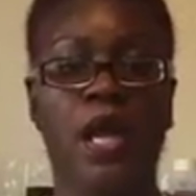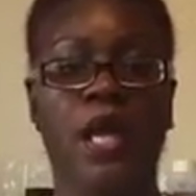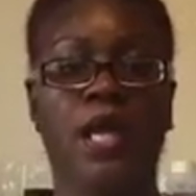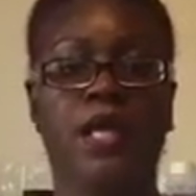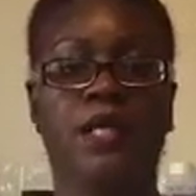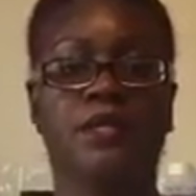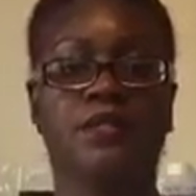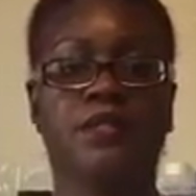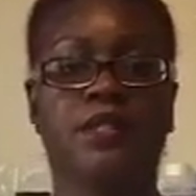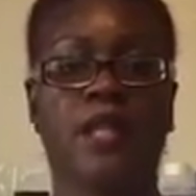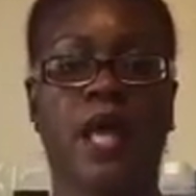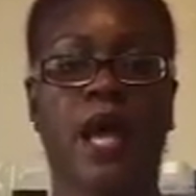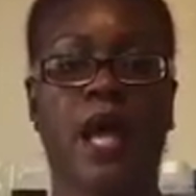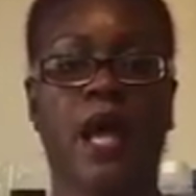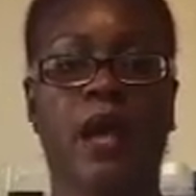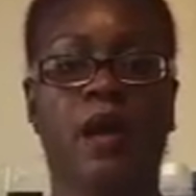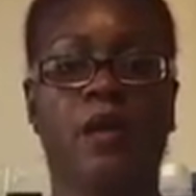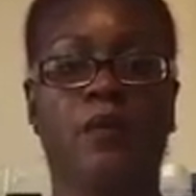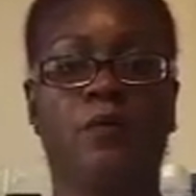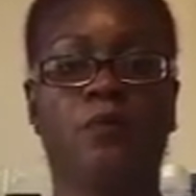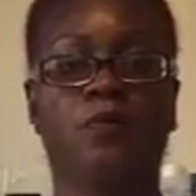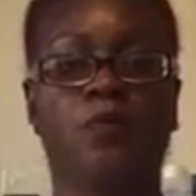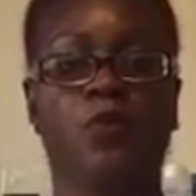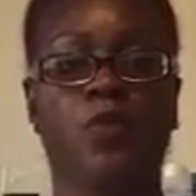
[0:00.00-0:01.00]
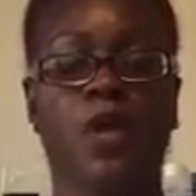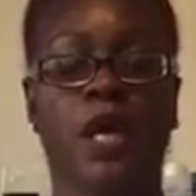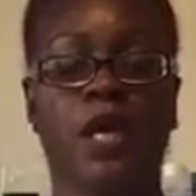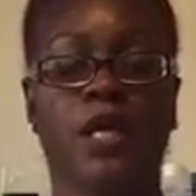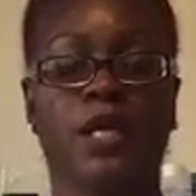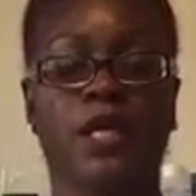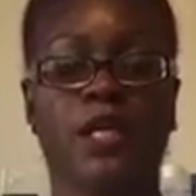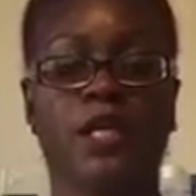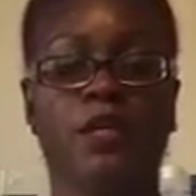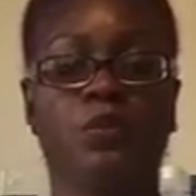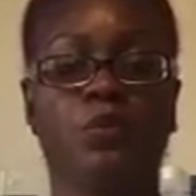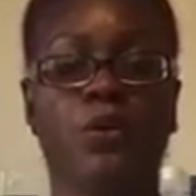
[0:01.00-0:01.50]
is that,
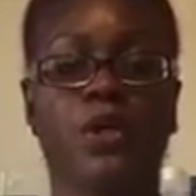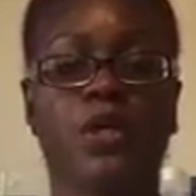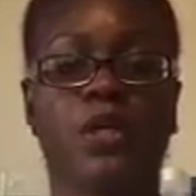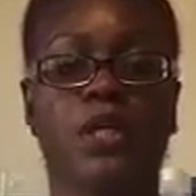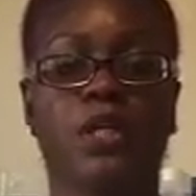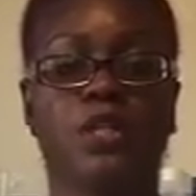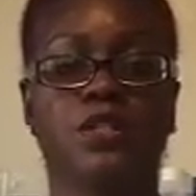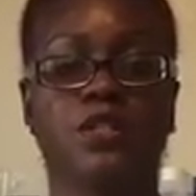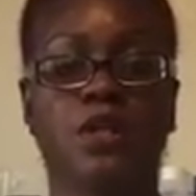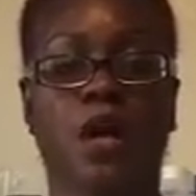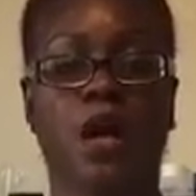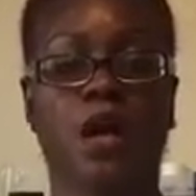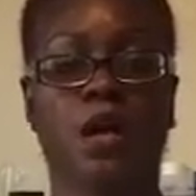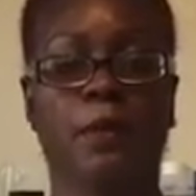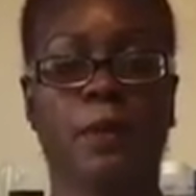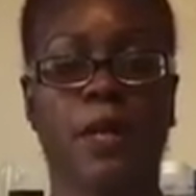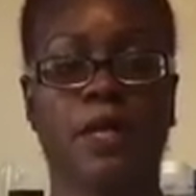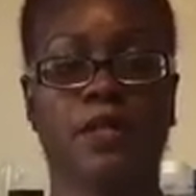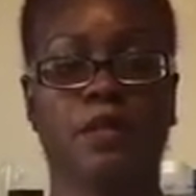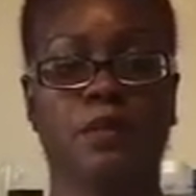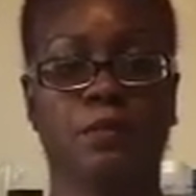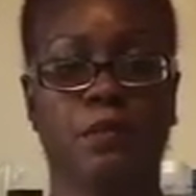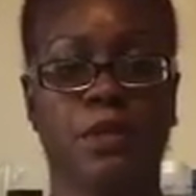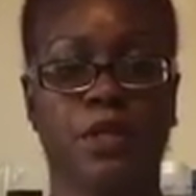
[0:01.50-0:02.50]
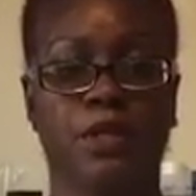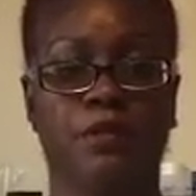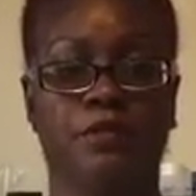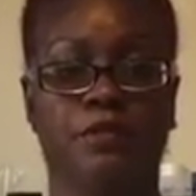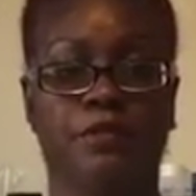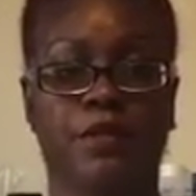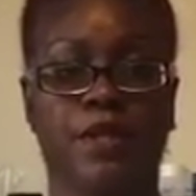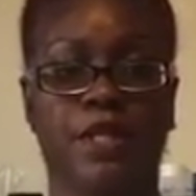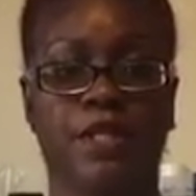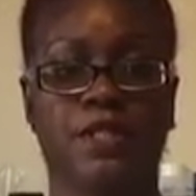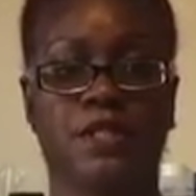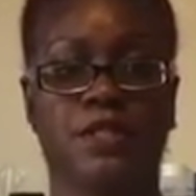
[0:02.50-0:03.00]
again, we're going to talk about the
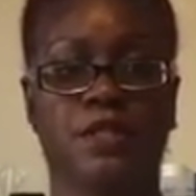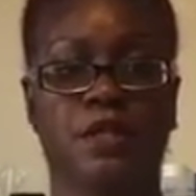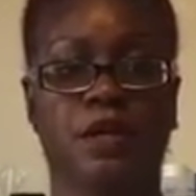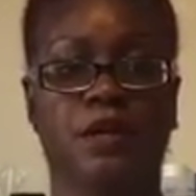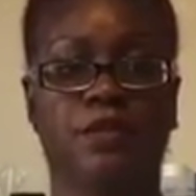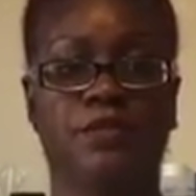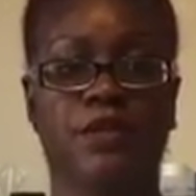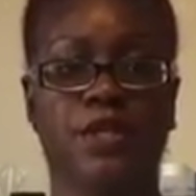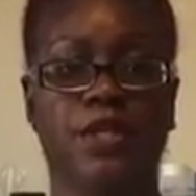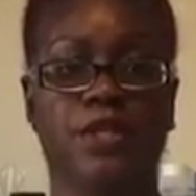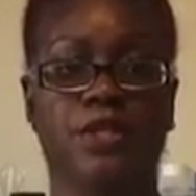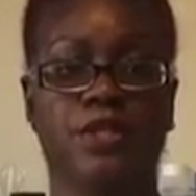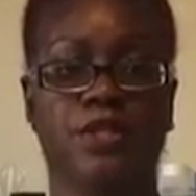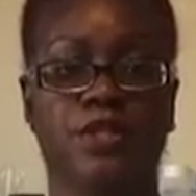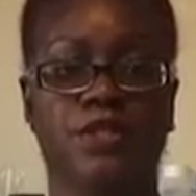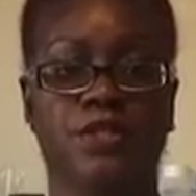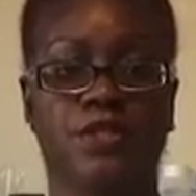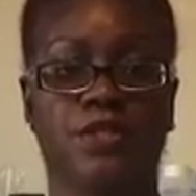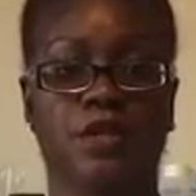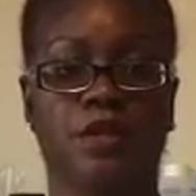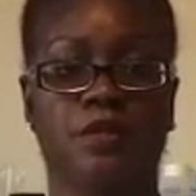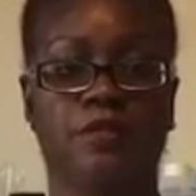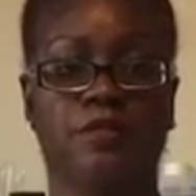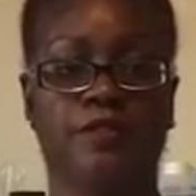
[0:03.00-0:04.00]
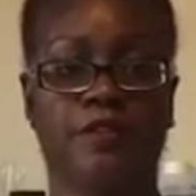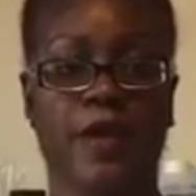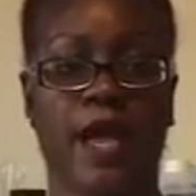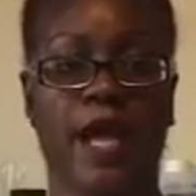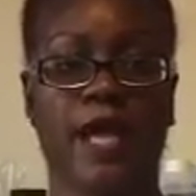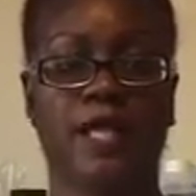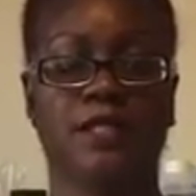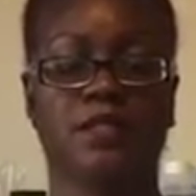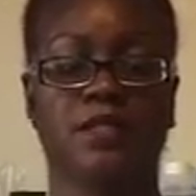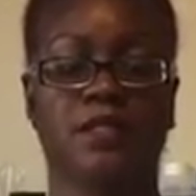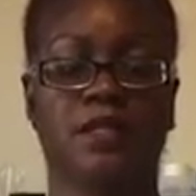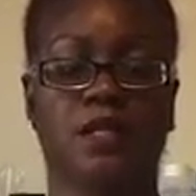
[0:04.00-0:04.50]
benefits of these
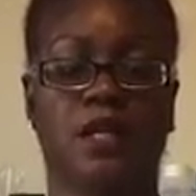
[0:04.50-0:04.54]
fats